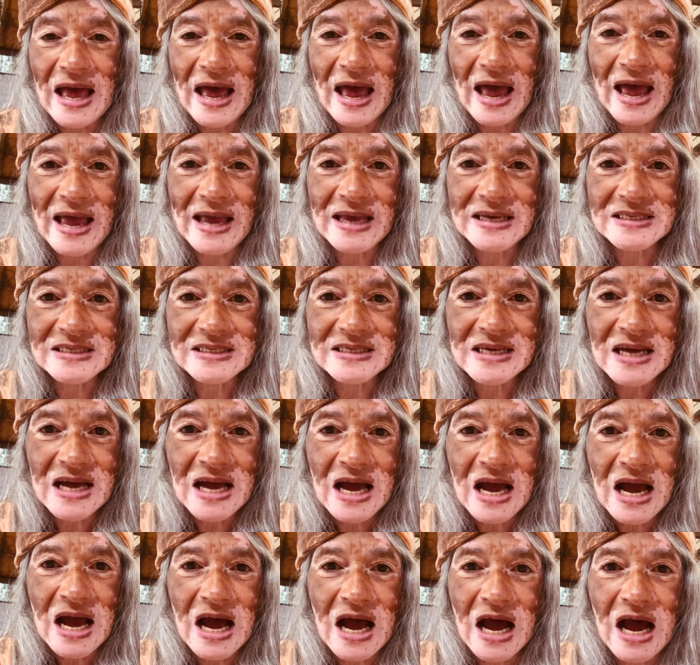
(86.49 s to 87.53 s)
and
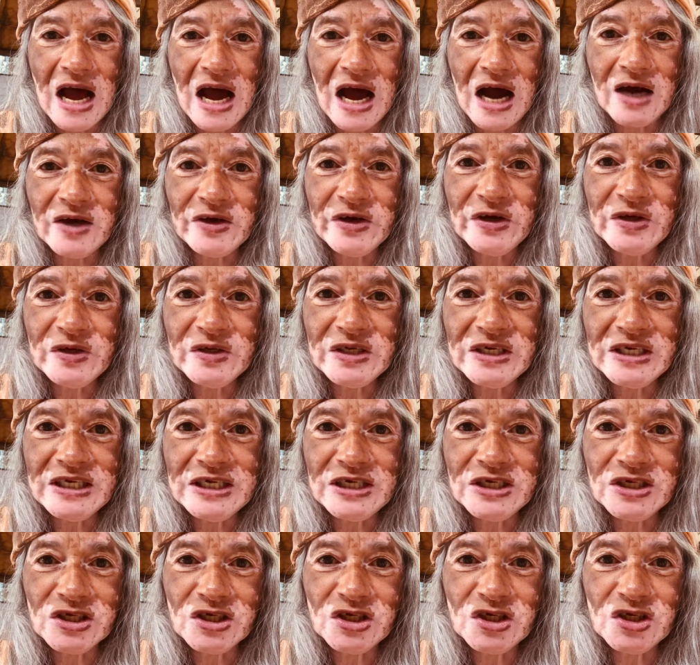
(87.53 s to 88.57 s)
how you
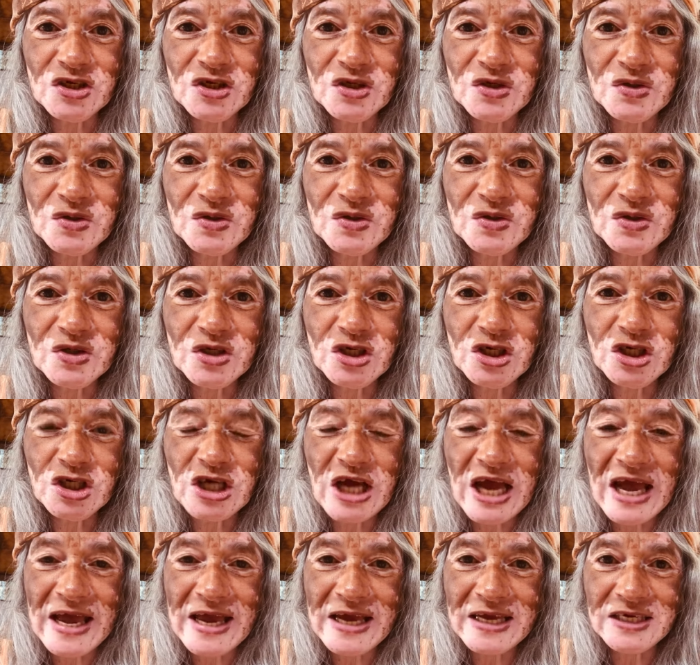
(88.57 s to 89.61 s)
need to
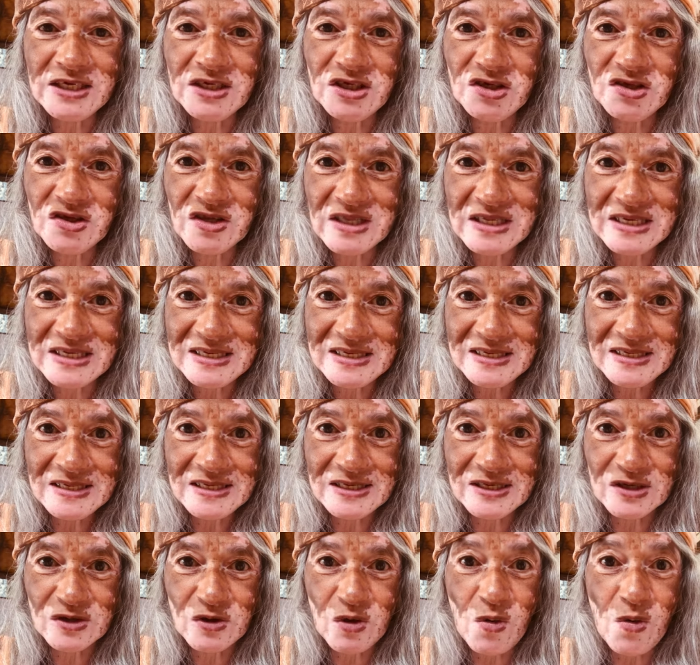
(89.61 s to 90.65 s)
change this